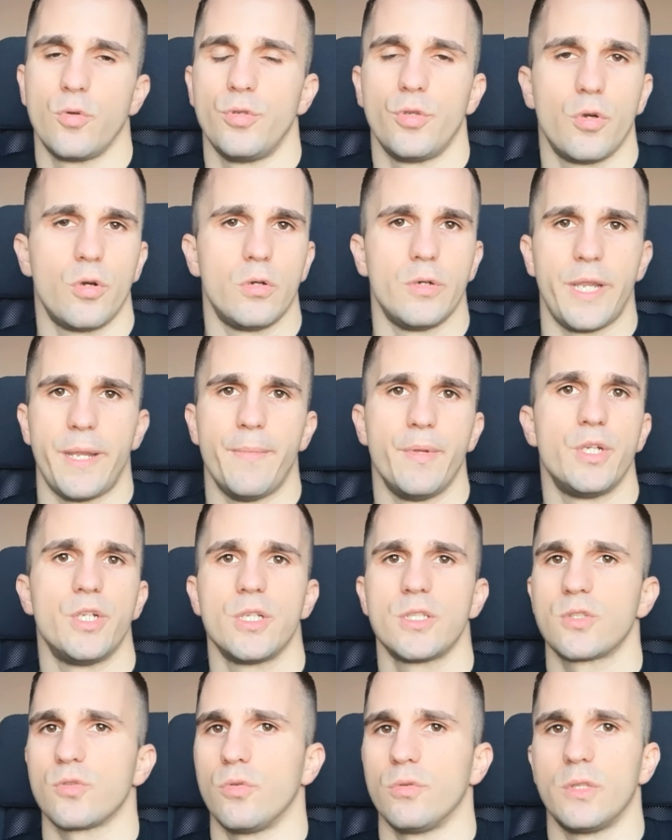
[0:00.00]
on your
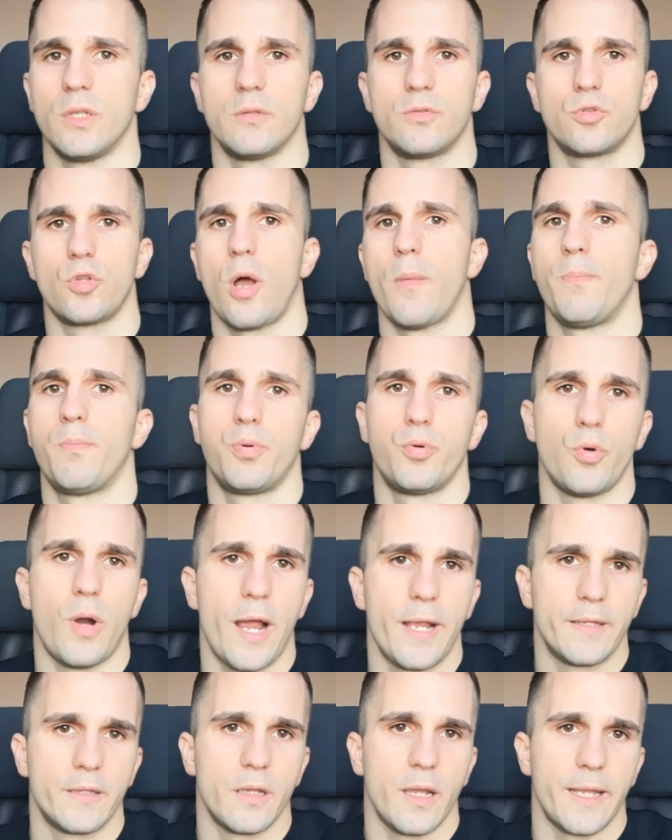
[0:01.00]
images on the top
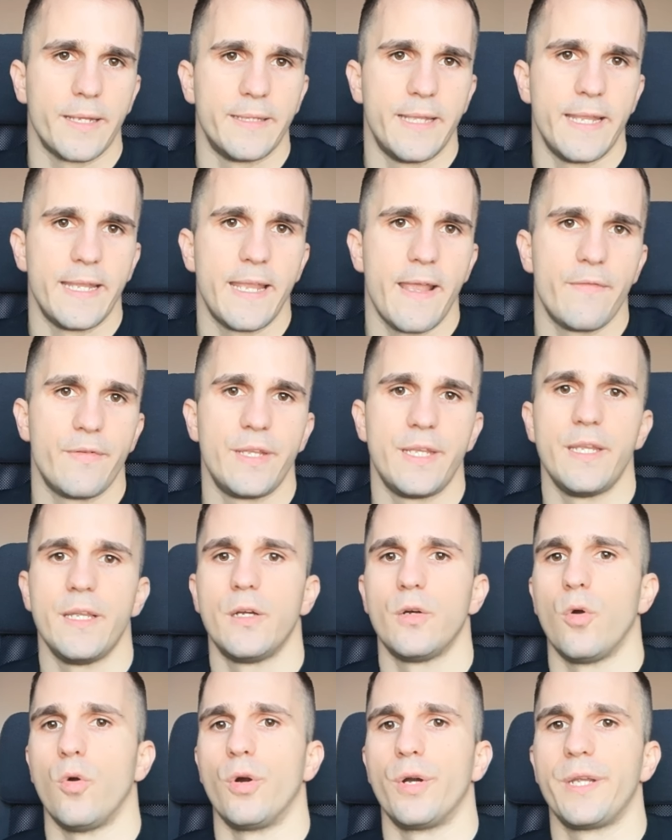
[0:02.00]
right, like they have
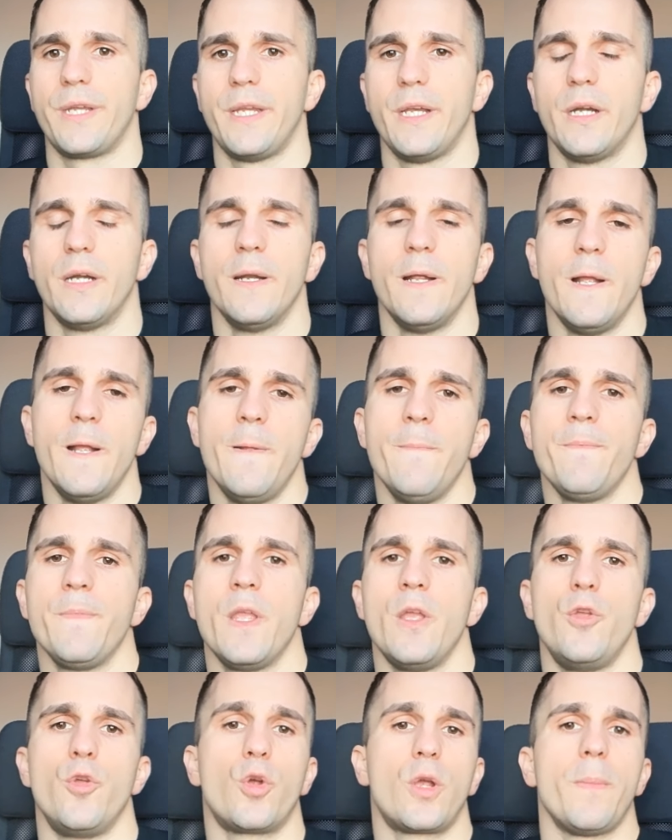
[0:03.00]
here or here.
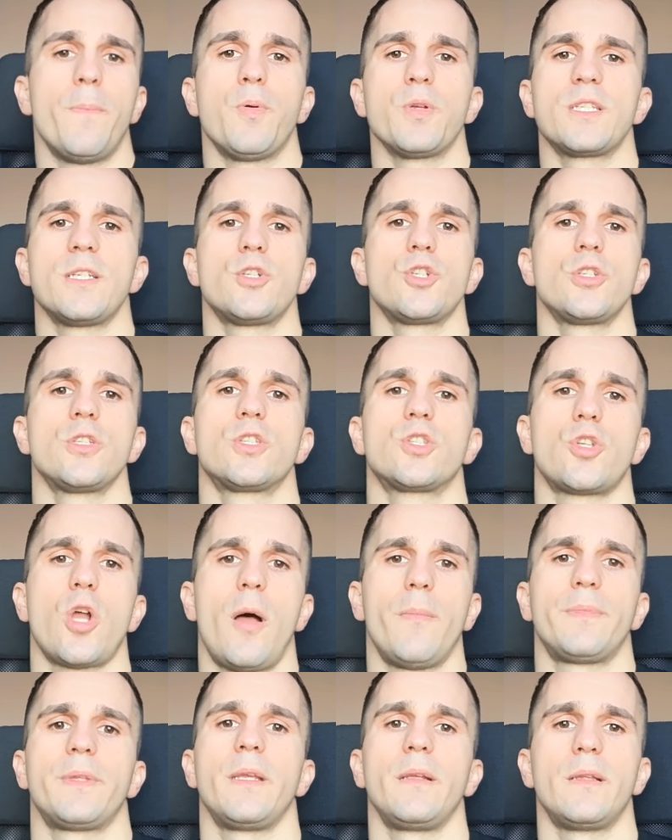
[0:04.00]
You can position
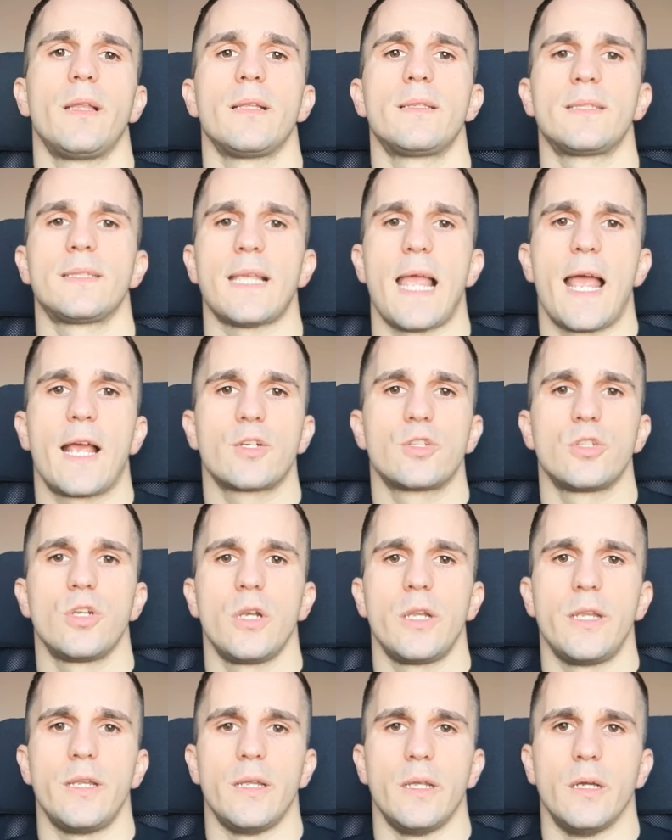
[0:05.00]
something that's
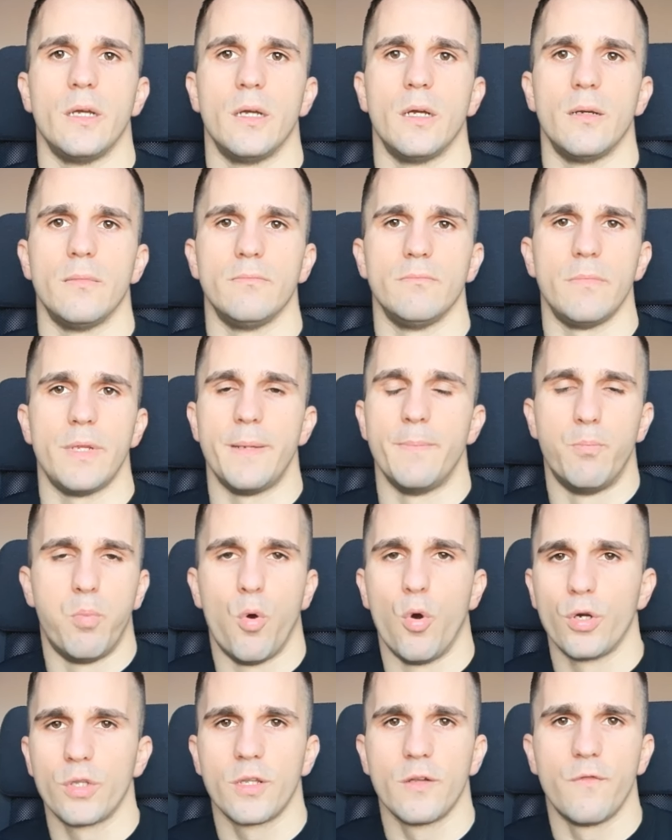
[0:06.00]
actually
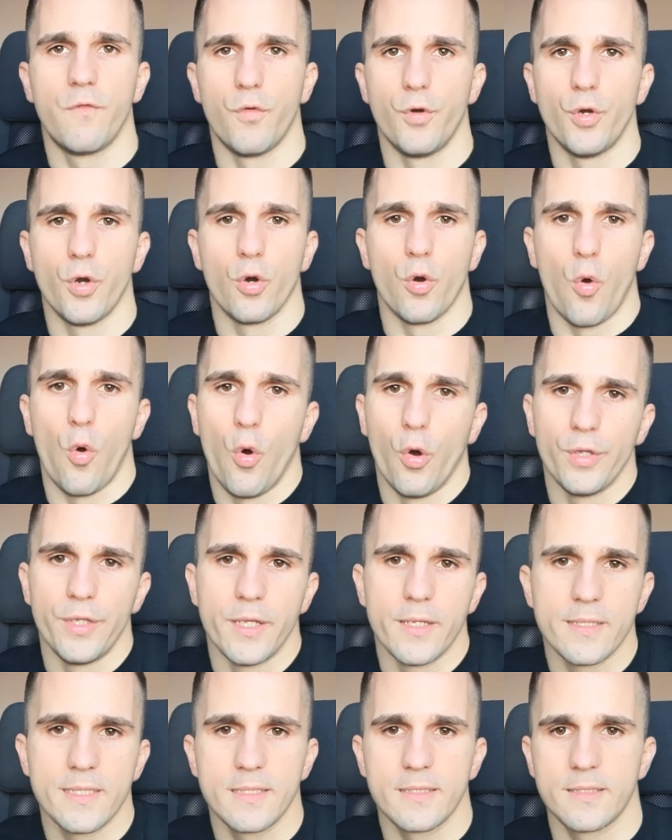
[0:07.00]
important for your
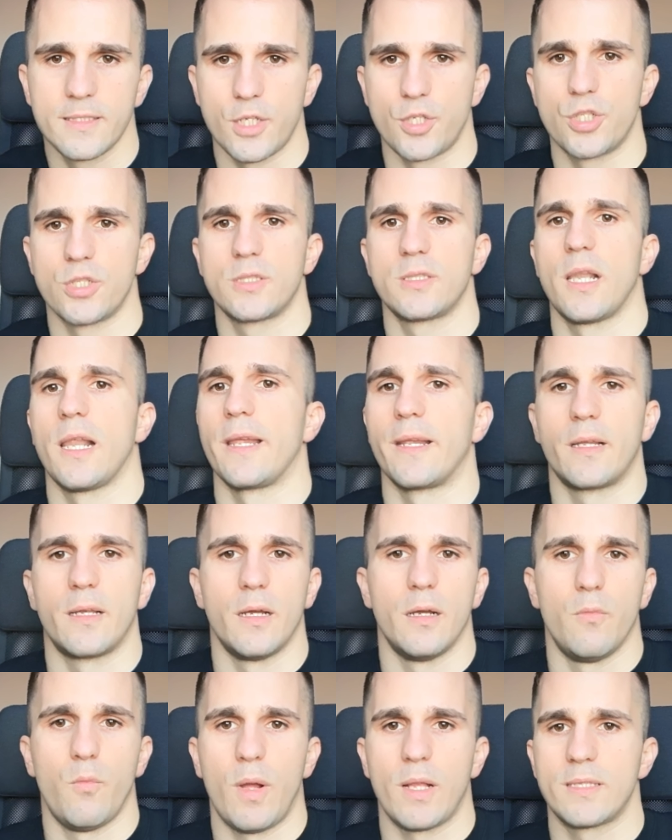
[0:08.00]
audience, such as like
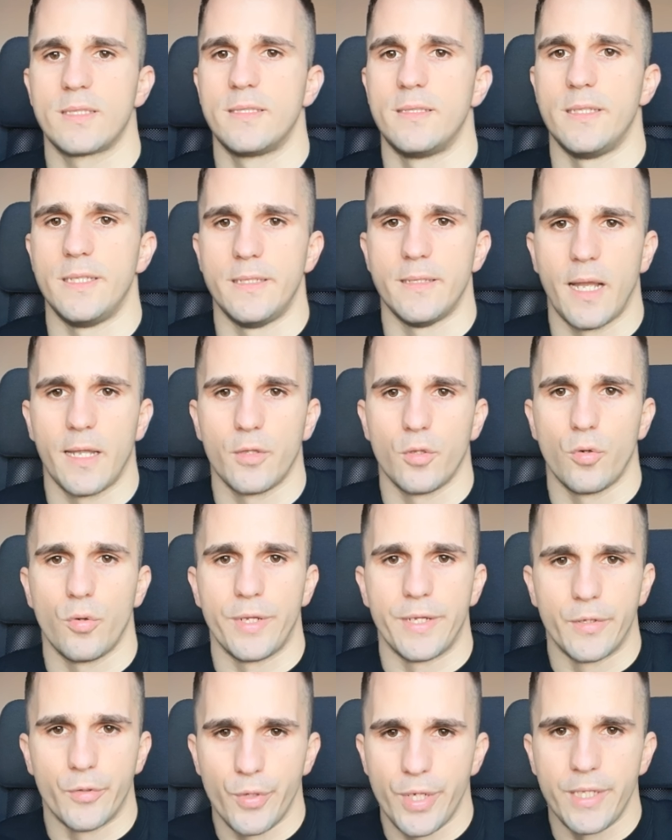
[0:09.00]
what's the, I don't know,
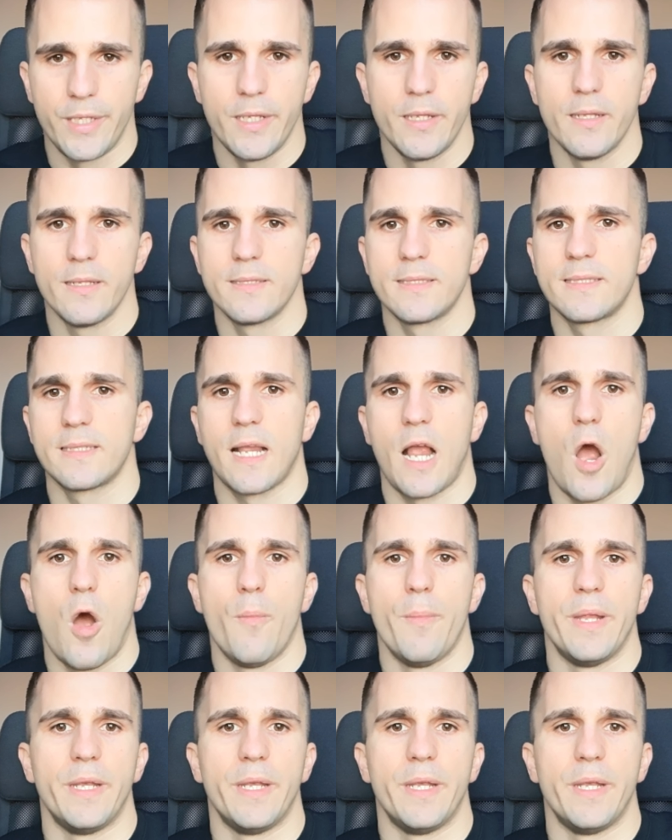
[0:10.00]
ingredients, how